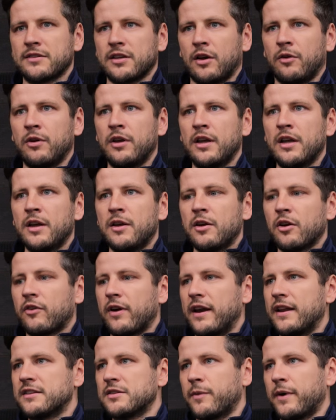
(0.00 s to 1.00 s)
So
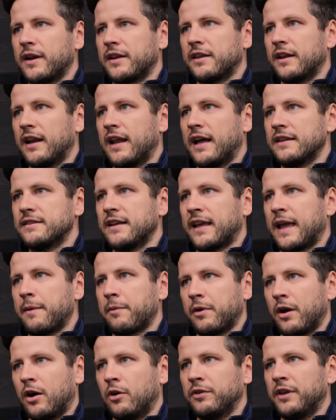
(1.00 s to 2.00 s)
credit to the lads, they
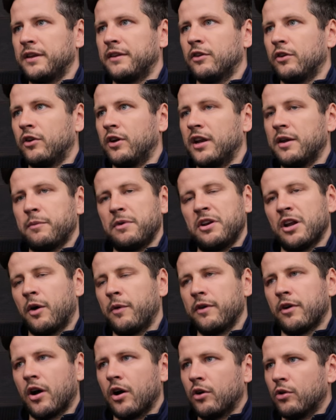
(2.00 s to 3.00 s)
kept going, they dug in, and we know
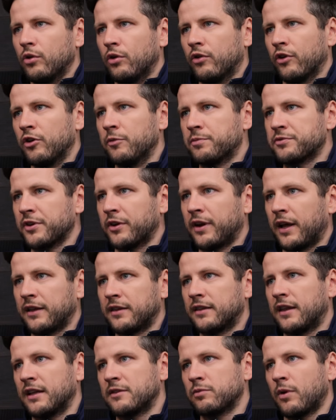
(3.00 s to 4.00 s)
we got a good group, so
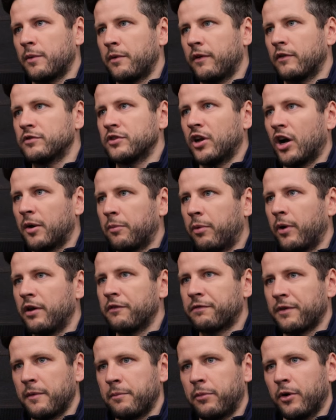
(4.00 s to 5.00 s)
that's why we obviously got a
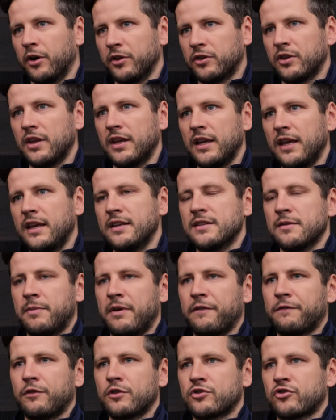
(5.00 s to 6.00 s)
point for it. But it is a
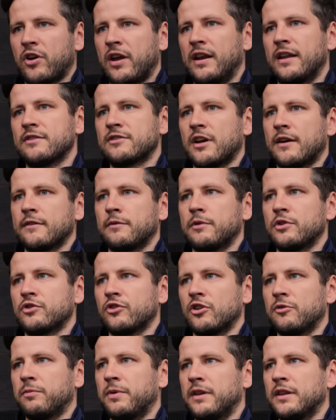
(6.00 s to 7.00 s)
bit frustrating in terms of we
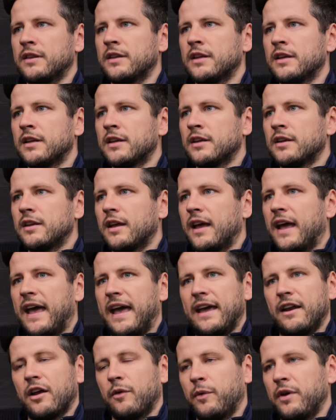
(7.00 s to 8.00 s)
should have been
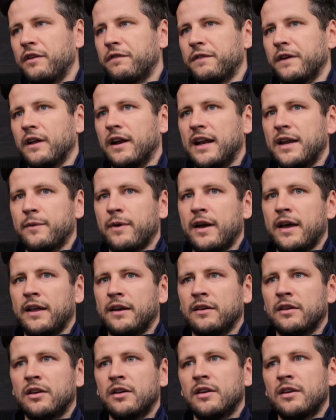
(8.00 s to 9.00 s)
ahead, we feel anyway,
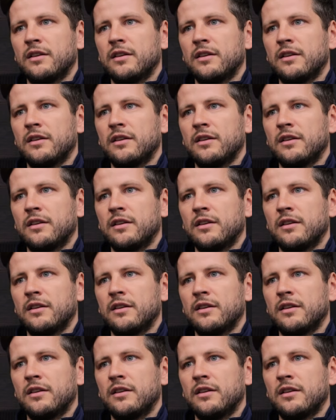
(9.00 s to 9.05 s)
and